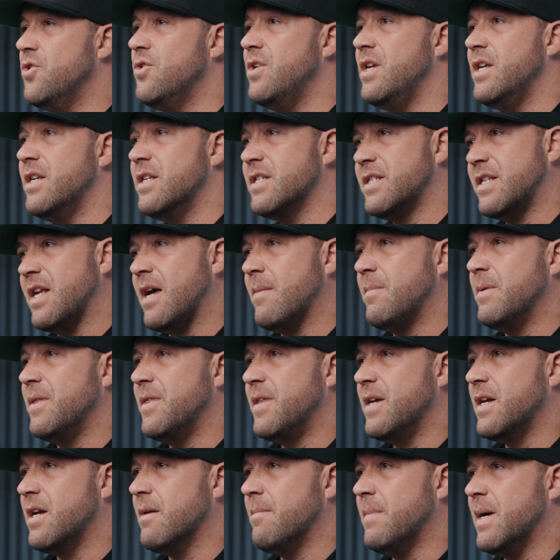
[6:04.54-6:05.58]
need to stop and
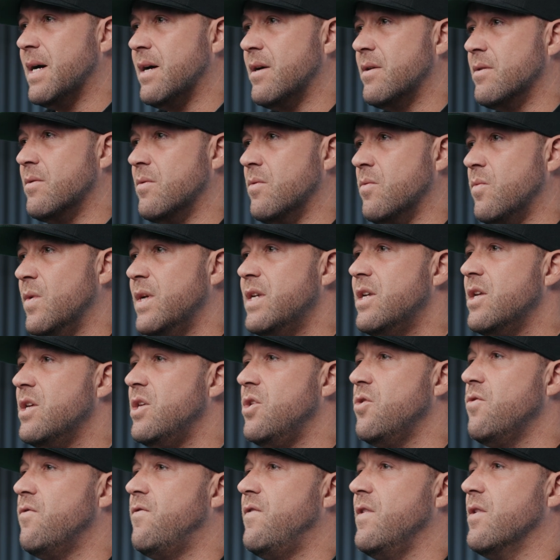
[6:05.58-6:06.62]
think about, when do
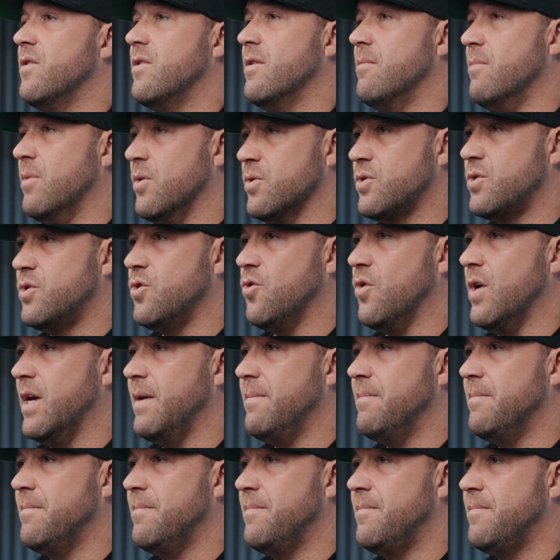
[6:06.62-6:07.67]
you feel the most joy?
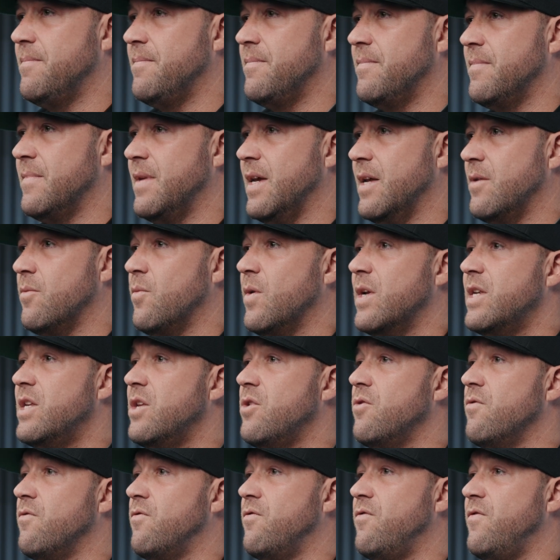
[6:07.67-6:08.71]
And when do
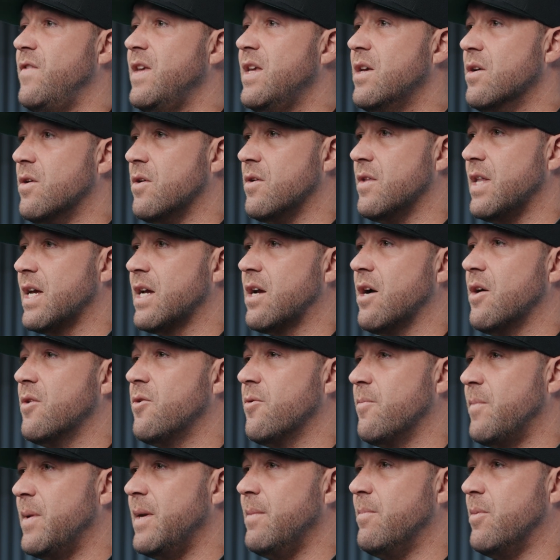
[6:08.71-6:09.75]
you feel like other
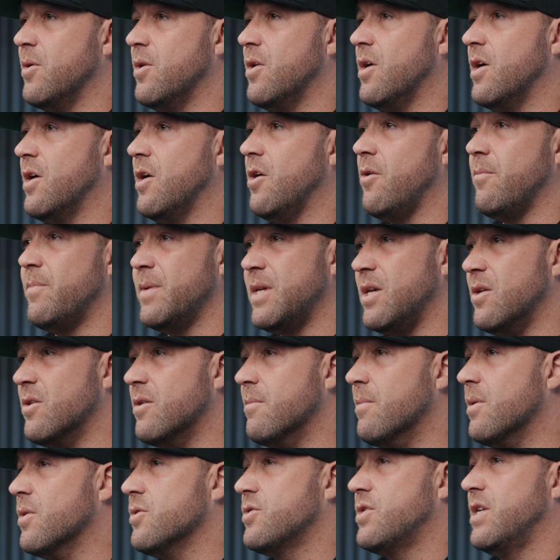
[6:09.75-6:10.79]
people are helping you the
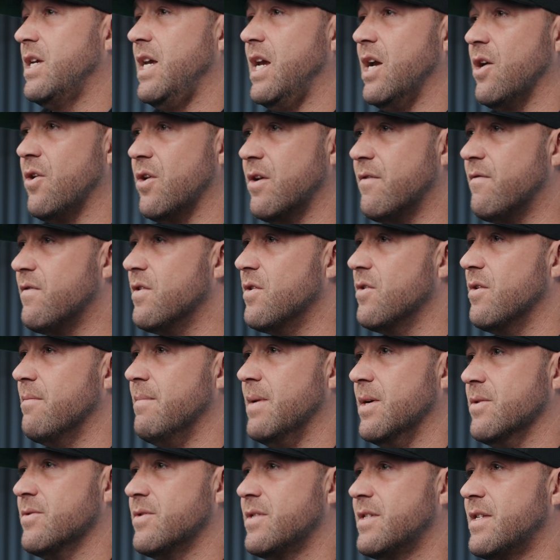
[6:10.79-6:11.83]
most and caring for you the
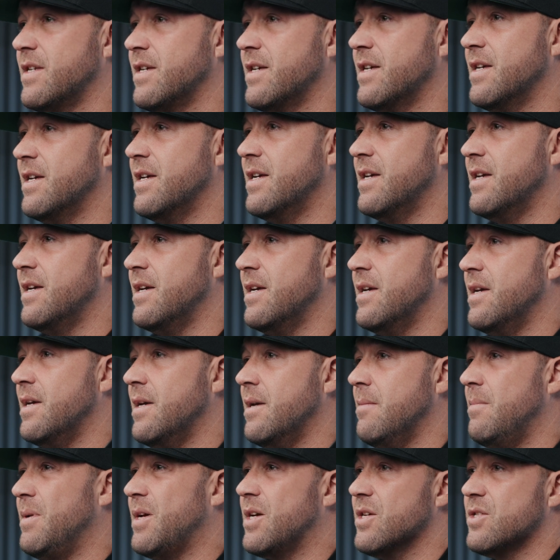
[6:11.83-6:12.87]
most?
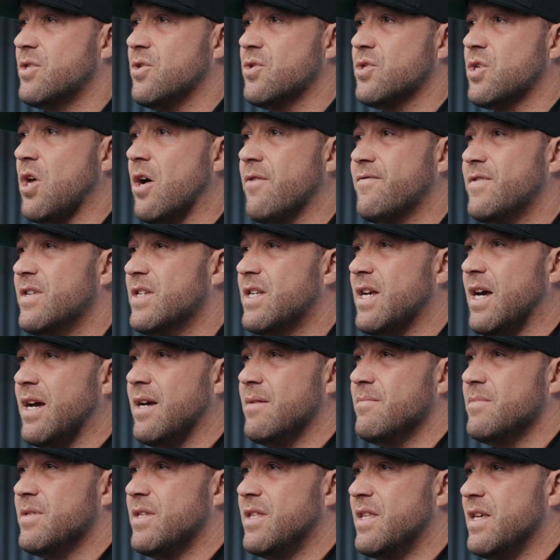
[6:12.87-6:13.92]
Because there's
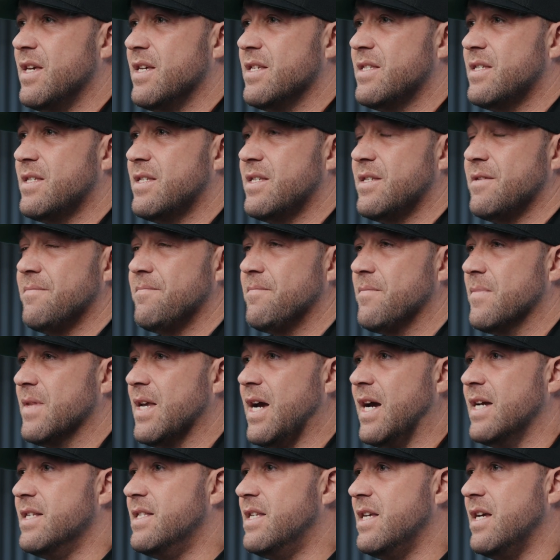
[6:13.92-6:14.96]
oftentimes this
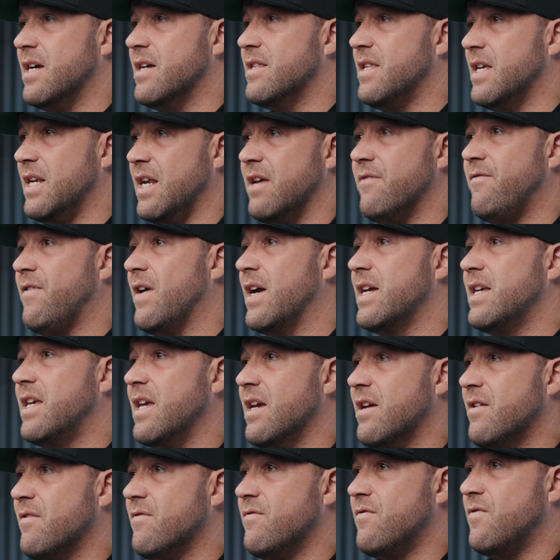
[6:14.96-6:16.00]
idea that if I
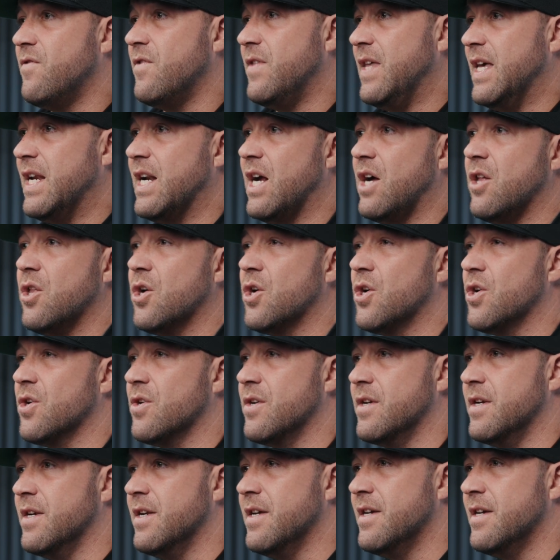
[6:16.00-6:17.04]
give, then I'll earn.